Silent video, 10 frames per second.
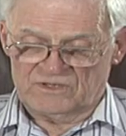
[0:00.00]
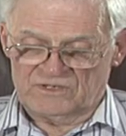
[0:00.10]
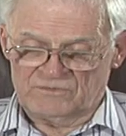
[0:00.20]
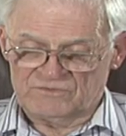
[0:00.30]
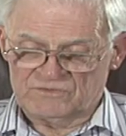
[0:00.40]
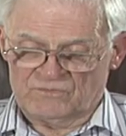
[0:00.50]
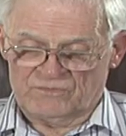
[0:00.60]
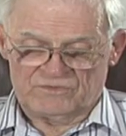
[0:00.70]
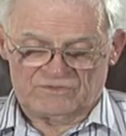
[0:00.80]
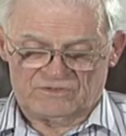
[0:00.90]
he was
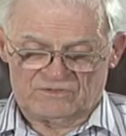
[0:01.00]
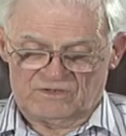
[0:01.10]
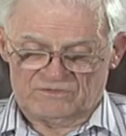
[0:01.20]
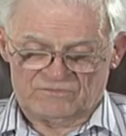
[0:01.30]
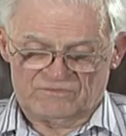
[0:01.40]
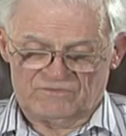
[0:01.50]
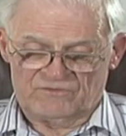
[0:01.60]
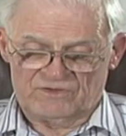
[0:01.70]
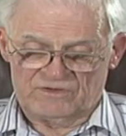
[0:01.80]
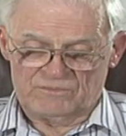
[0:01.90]
awarded the Doctor of
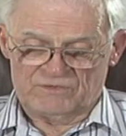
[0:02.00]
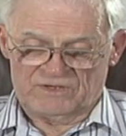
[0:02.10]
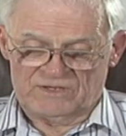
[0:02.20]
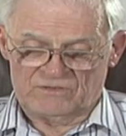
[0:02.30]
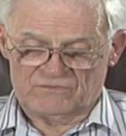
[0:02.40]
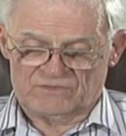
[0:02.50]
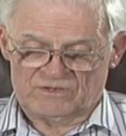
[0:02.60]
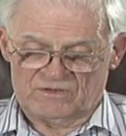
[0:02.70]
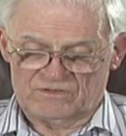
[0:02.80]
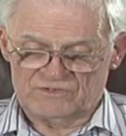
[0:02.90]
Divinity by Hanover
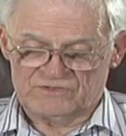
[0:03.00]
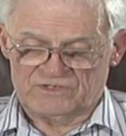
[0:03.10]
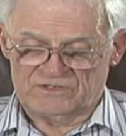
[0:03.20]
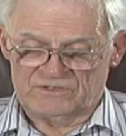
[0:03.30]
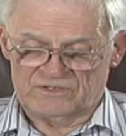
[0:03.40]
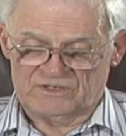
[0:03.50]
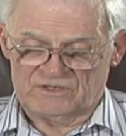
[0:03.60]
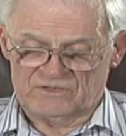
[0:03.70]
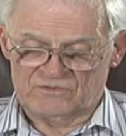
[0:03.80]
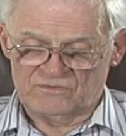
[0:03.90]
College in
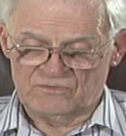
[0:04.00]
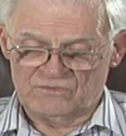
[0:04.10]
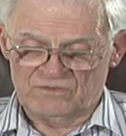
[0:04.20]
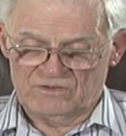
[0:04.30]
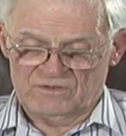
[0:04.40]
1882